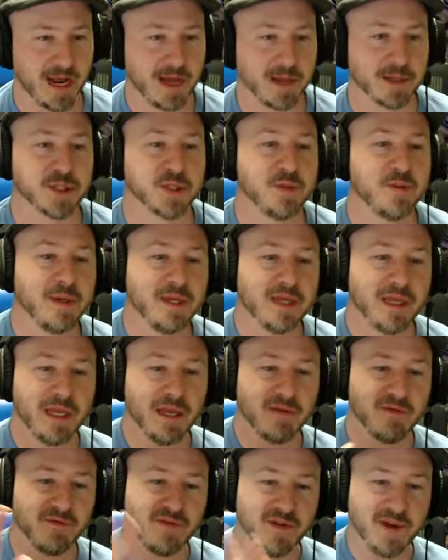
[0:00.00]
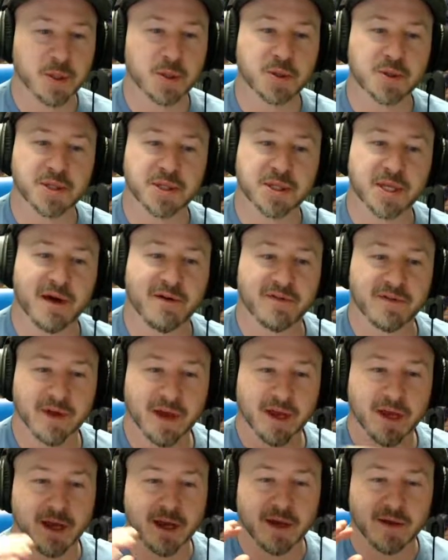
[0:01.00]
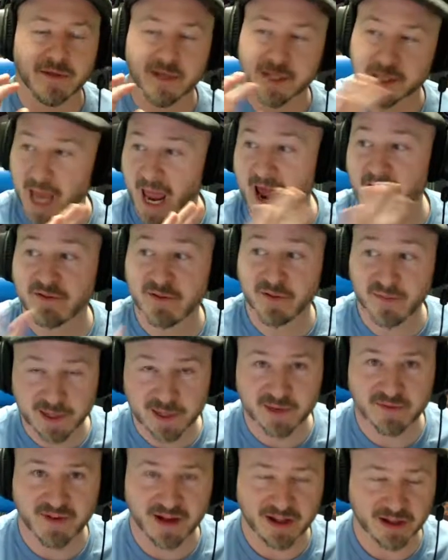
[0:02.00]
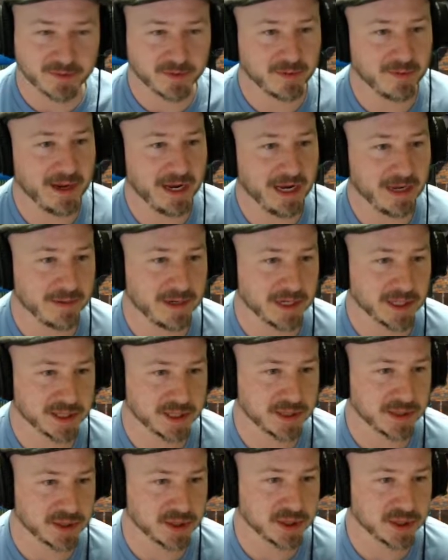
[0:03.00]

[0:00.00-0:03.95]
I assuming the featured stuff, these have to be developer made because they're